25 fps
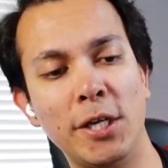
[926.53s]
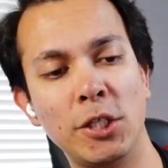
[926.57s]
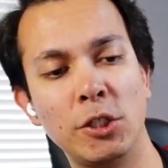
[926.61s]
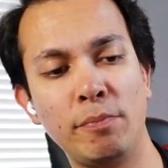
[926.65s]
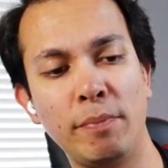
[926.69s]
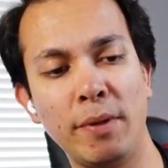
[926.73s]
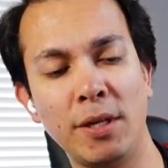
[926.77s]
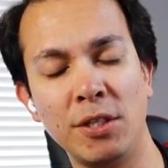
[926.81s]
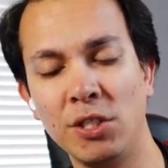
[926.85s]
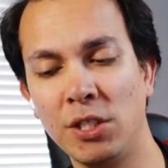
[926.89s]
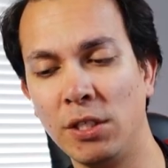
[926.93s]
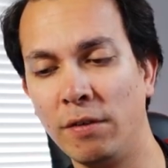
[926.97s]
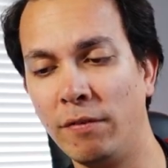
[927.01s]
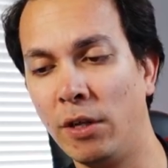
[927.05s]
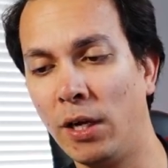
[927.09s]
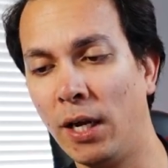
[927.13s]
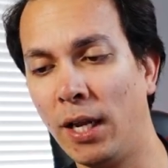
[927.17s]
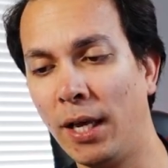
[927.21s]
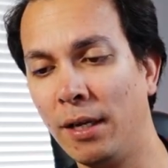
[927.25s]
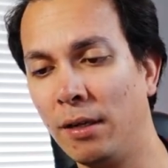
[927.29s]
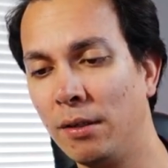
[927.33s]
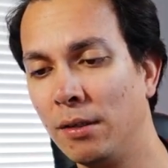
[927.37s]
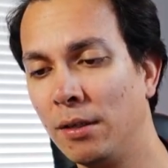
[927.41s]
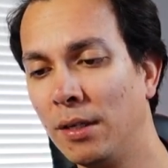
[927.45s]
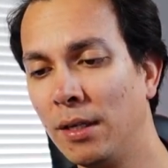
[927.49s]
expensive. They're
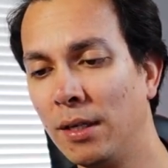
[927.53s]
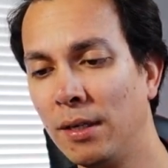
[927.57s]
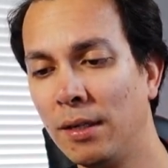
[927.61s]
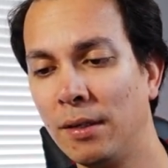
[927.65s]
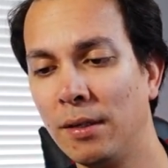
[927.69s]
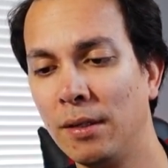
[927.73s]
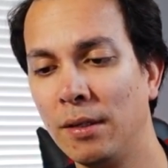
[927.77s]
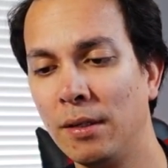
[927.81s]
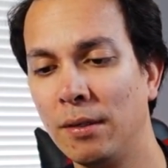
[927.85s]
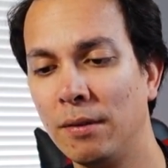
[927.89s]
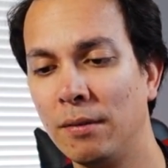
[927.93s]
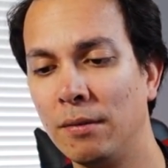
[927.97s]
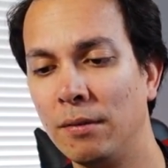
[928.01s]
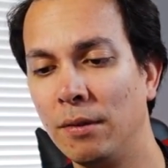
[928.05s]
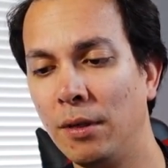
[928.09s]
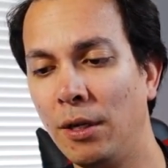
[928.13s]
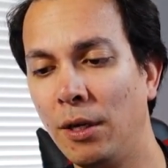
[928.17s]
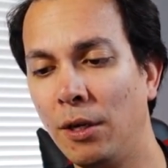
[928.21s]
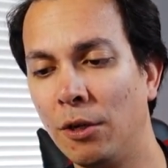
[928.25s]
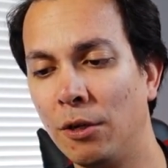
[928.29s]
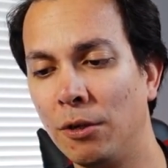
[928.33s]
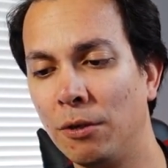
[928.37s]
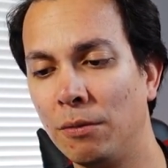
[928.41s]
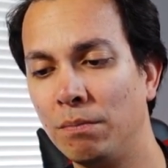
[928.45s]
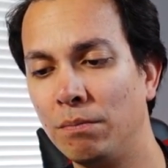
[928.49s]
like,
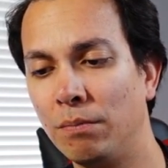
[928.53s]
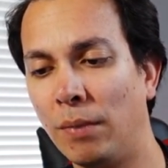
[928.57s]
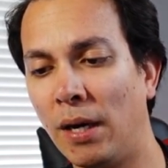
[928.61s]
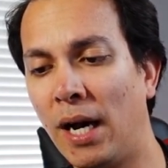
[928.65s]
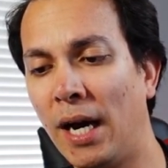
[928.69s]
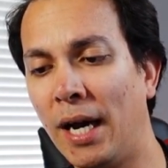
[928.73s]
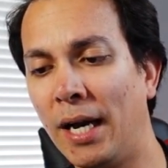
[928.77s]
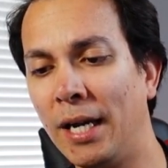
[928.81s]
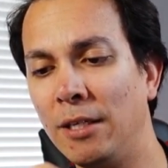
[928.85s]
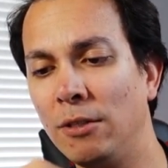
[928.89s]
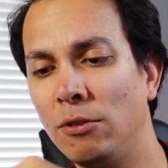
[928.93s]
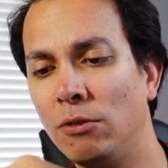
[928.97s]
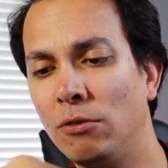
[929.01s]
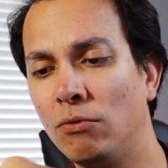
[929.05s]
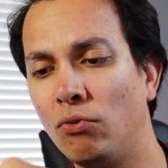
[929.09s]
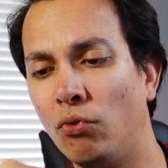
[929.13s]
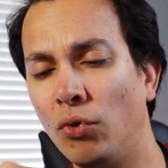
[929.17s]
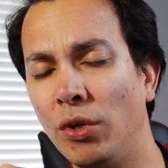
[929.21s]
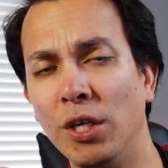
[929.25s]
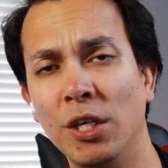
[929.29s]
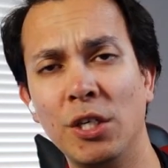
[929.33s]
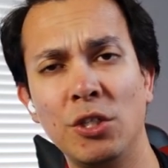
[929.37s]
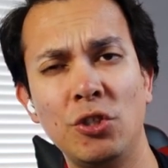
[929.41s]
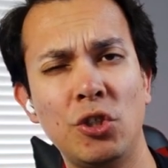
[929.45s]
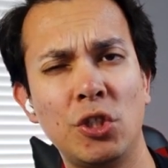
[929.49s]
you know, high
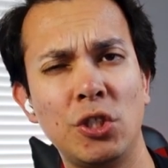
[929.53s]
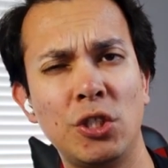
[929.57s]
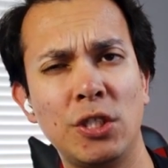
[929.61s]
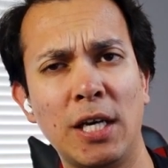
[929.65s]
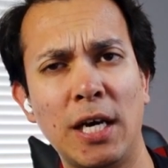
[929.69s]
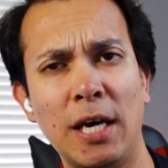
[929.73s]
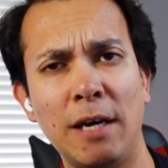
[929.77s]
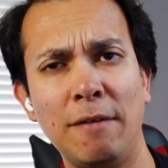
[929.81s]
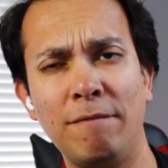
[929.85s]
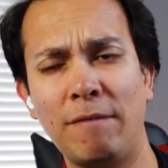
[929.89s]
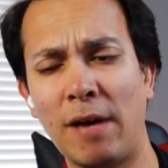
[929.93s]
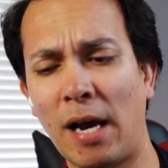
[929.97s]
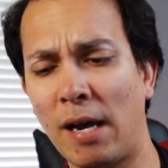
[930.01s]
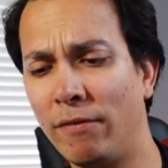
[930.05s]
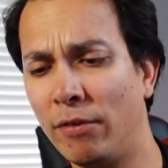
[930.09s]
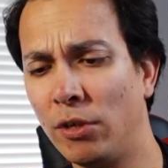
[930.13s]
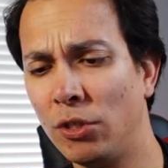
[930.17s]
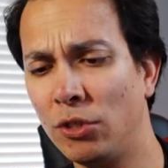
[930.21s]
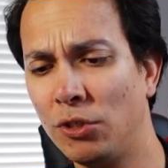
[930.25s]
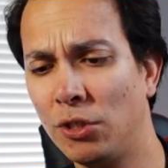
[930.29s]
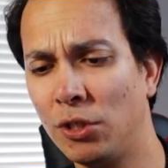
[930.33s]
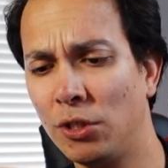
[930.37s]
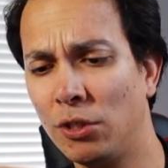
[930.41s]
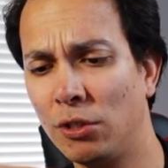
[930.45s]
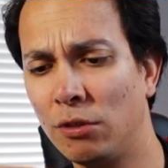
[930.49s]
300s, high
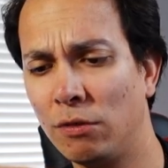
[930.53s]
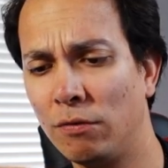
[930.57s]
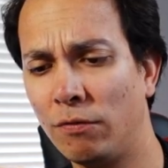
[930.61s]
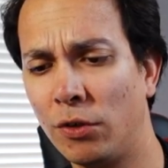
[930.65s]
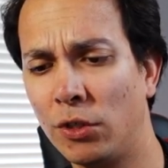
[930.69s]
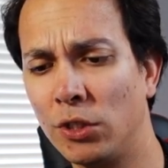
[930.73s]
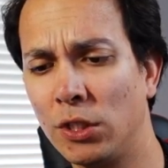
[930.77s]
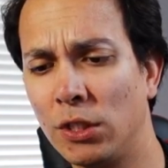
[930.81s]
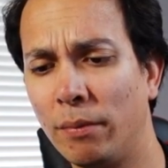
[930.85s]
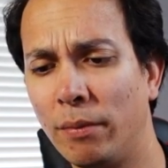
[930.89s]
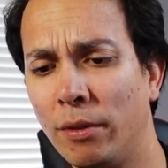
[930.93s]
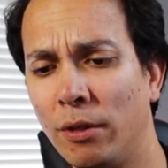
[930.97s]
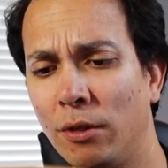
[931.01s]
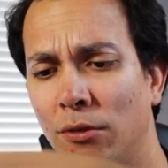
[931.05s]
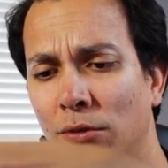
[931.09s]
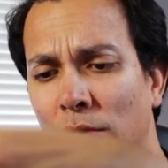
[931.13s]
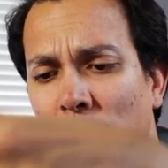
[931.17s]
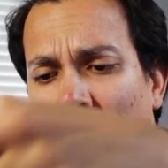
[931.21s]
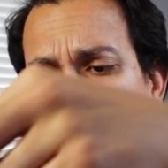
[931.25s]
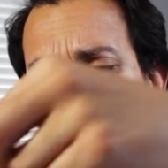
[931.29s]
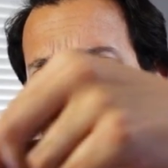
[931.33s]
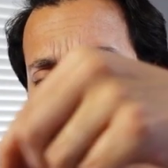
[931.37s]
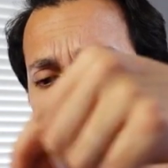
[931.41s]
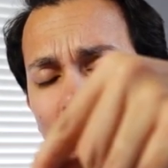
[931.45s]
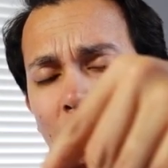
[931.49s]
500s for some of
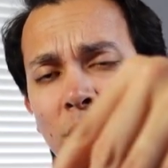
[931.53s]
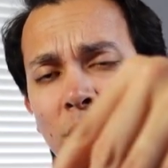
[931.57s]
those.